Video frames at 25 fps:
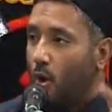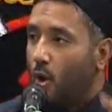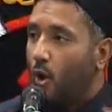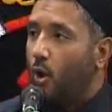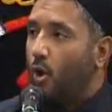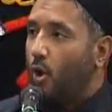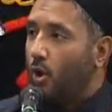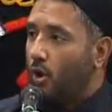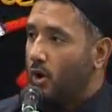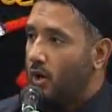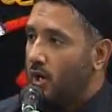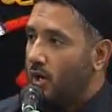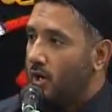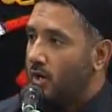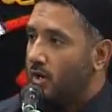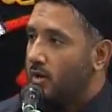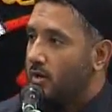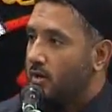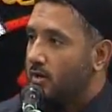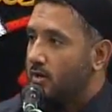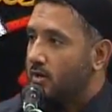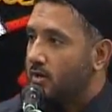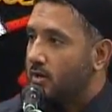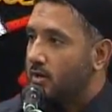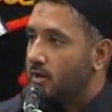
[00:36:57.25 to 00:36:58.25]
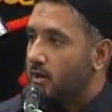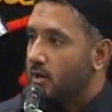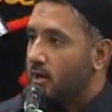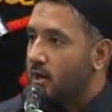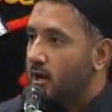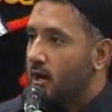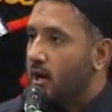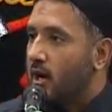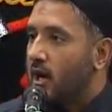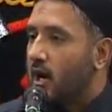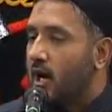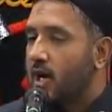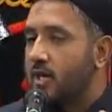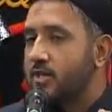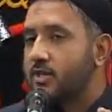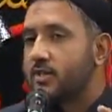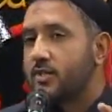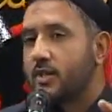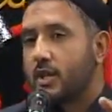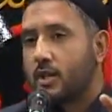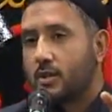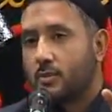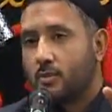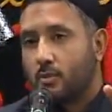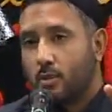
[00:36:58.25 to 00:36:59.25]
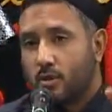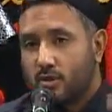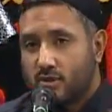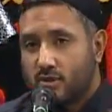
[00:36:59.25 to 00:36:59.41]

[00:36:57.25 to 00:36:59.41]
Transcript: all Hazrat